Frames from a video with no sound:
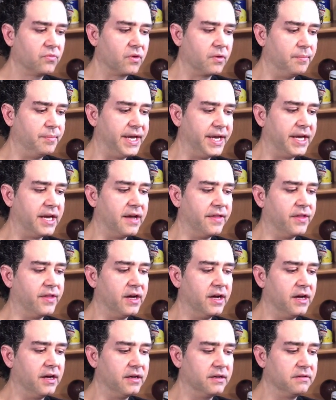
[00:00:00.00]
being on
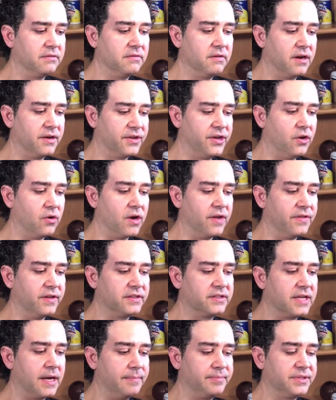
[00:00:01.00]
the
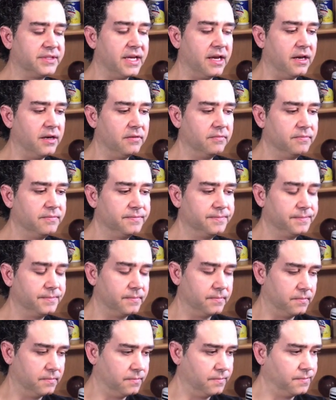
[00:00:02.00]
top 10.
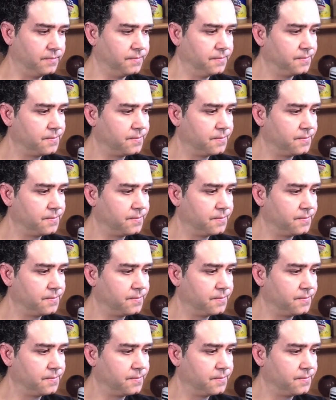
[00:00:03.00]
Mm-hmm.